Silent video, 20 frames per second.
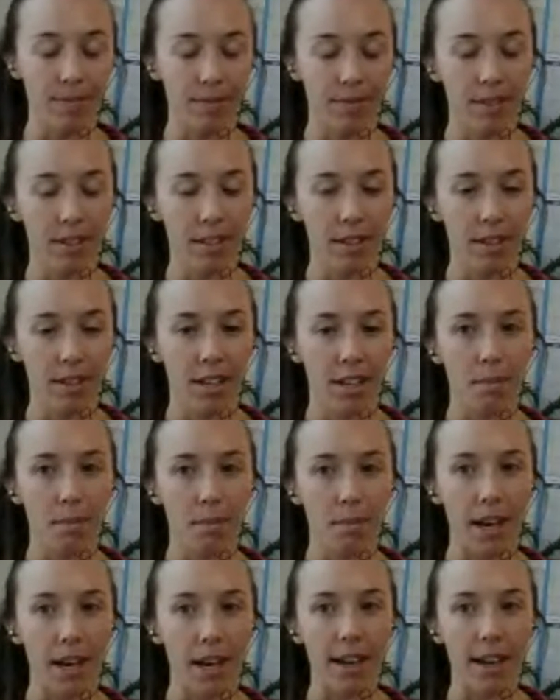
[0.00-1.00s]
Well,
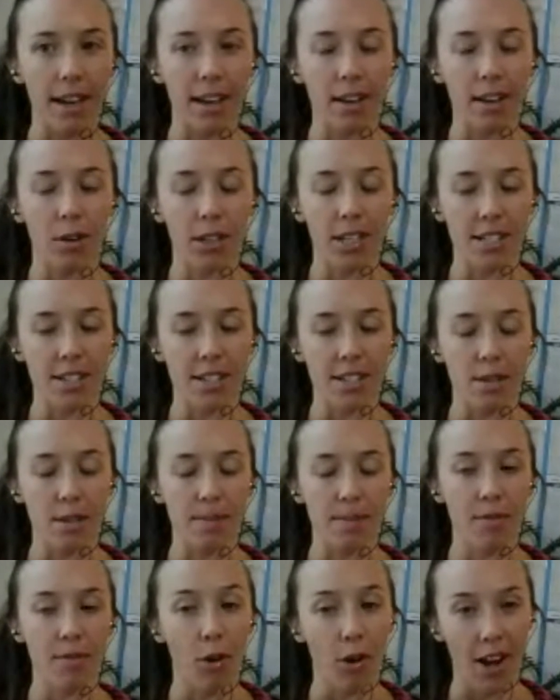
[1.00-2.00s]
my
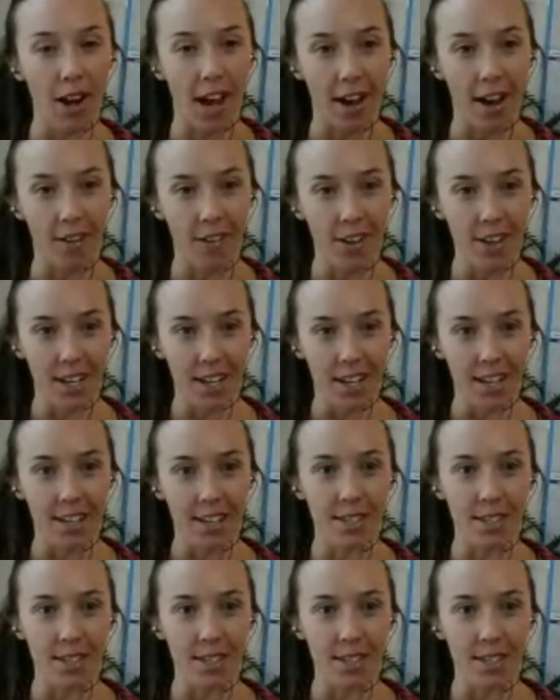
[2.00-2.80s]
oldest is almost 4 now.